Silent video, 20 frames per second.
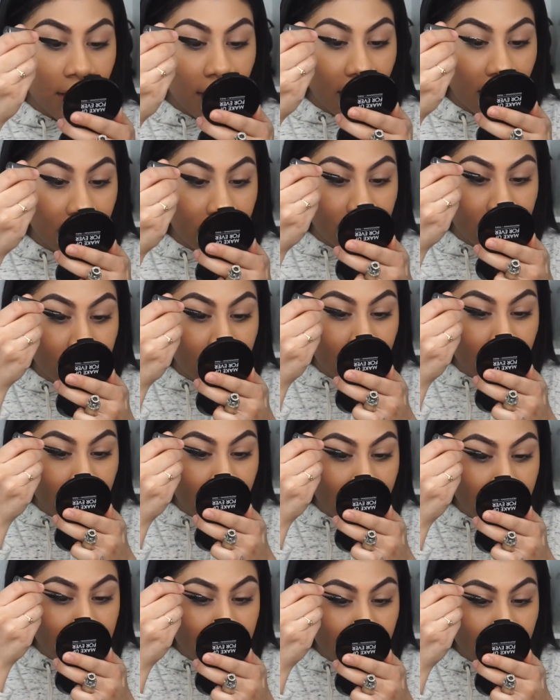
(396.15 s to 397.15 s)
I do
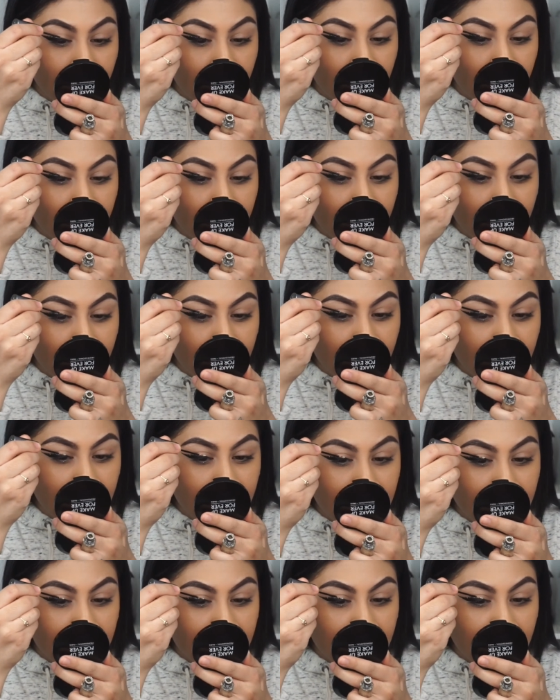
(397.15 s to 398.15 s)
like to go in with
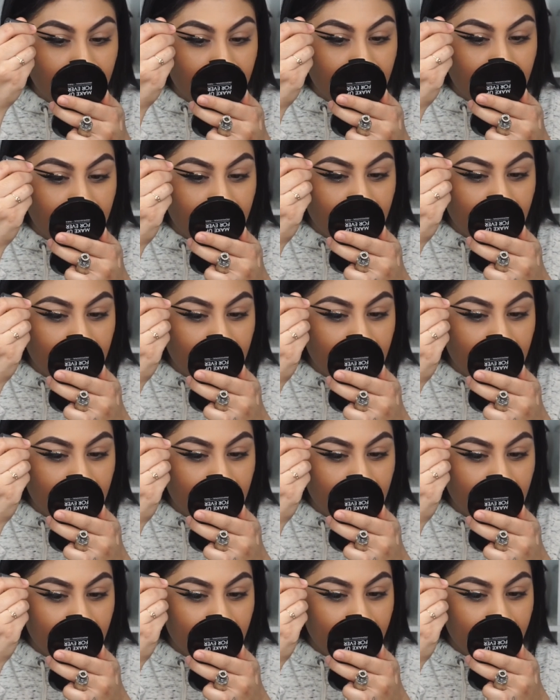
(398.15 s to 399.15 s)
a
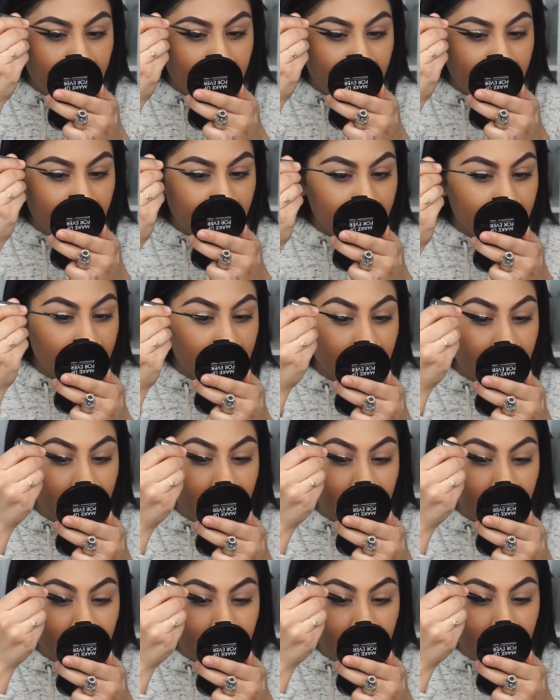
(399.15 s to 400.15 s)
second layer of
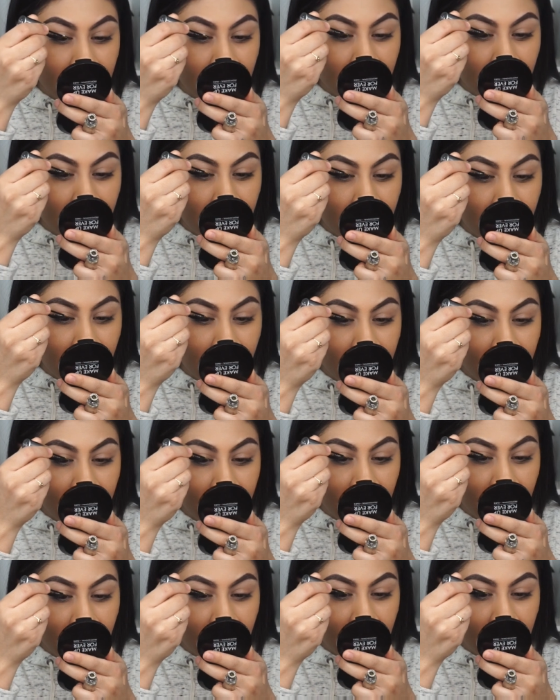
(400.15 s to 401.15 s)
glitter above
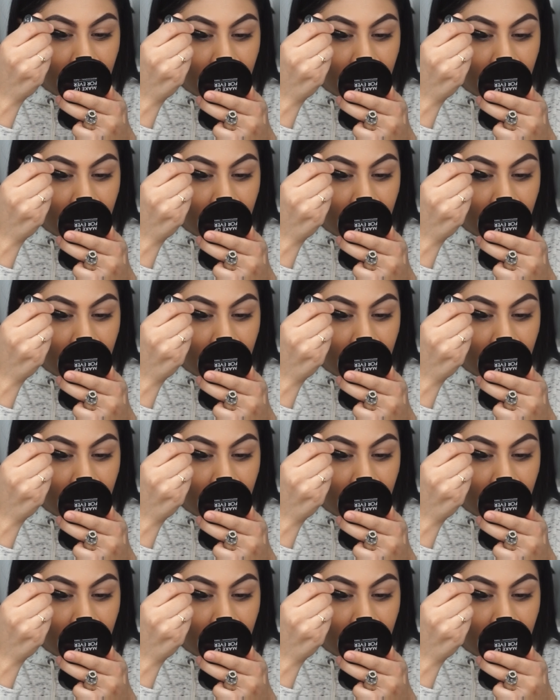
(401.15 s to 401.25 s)
it.